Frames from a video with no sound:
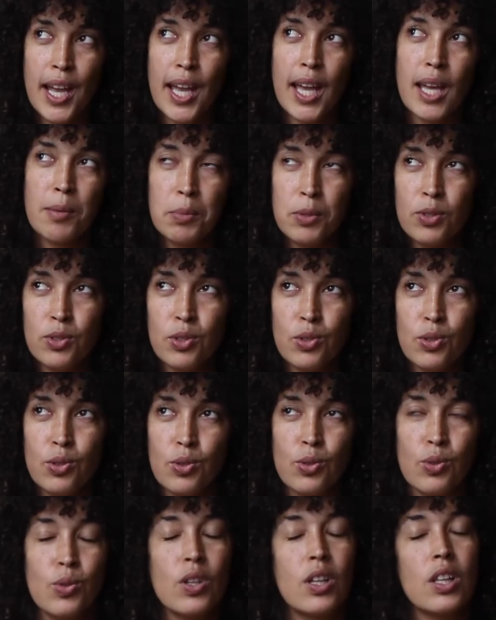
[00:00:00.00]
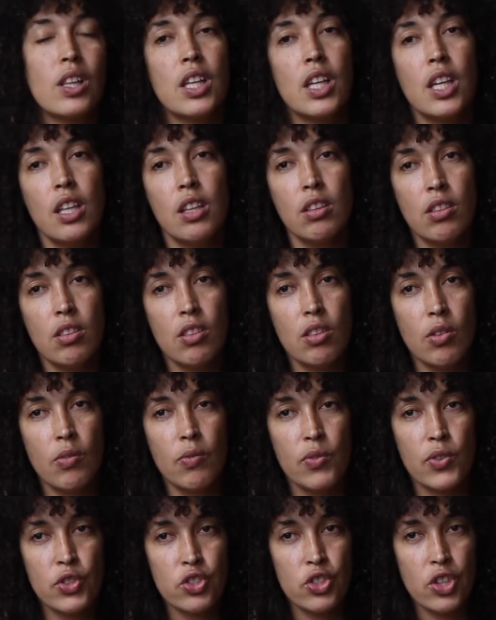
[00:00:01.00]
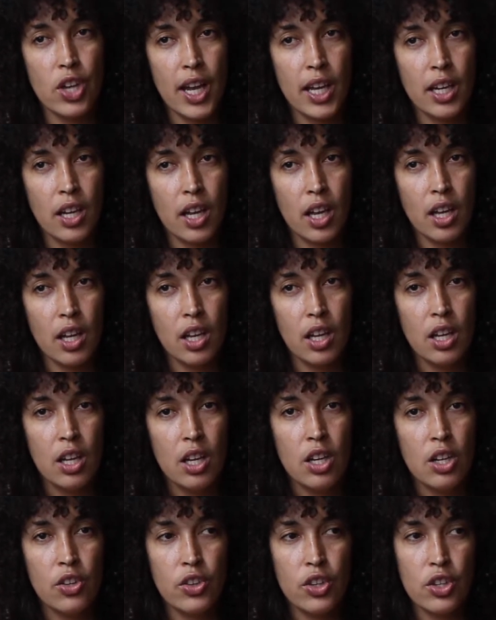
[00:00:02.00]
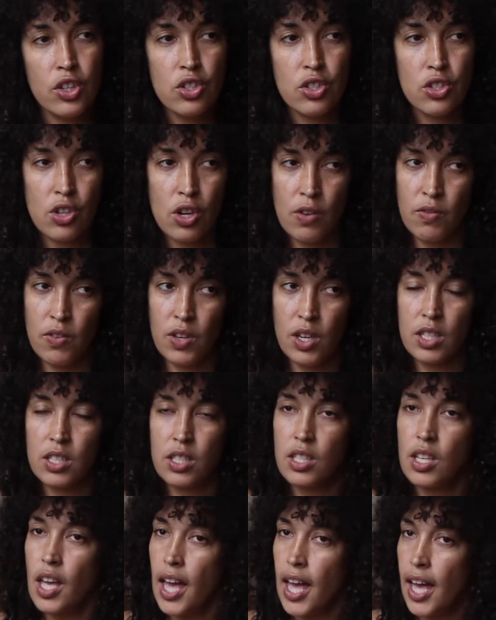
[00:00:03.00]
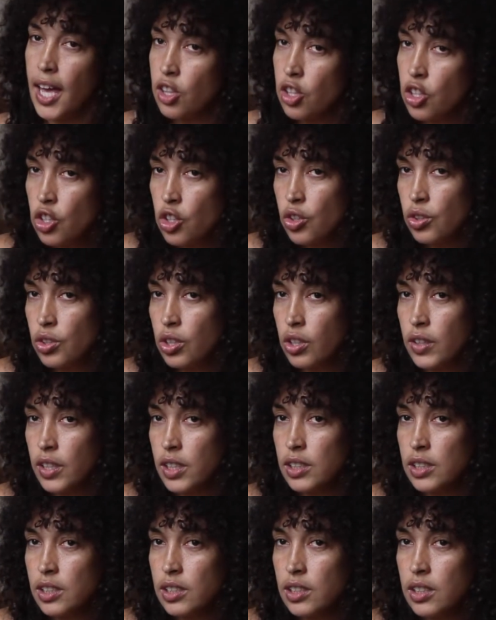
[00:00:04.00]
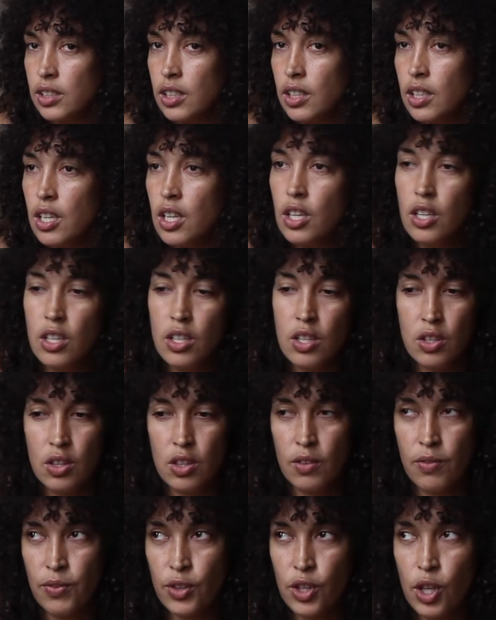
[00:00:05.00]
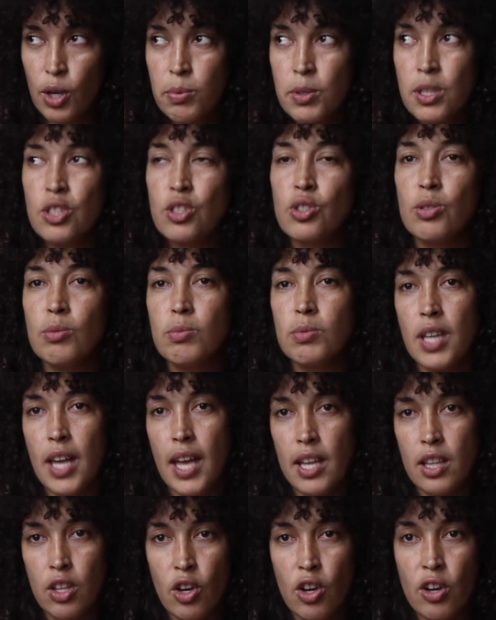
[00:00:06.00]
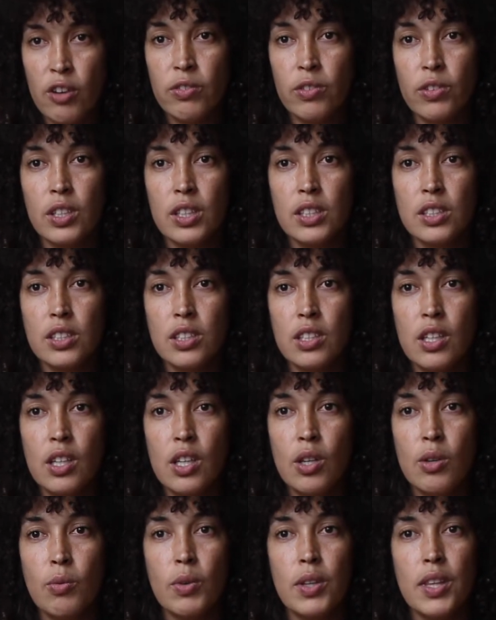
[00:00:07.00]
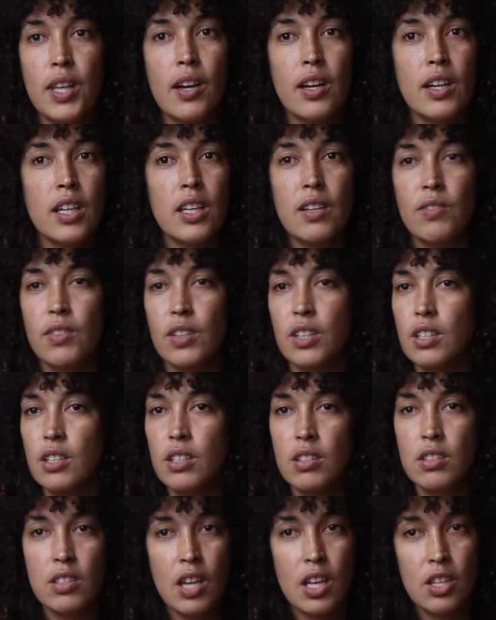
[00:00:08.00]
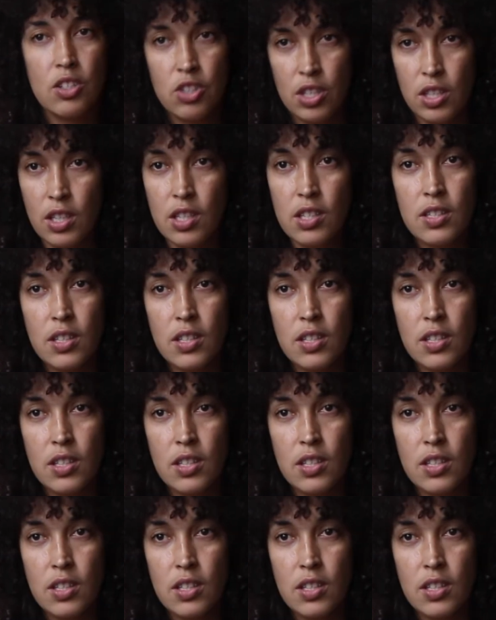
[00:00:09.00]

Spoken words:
able to clean the vagina, the cervix, and the uterus, the fallopian tubes, and the ovaries without even touching these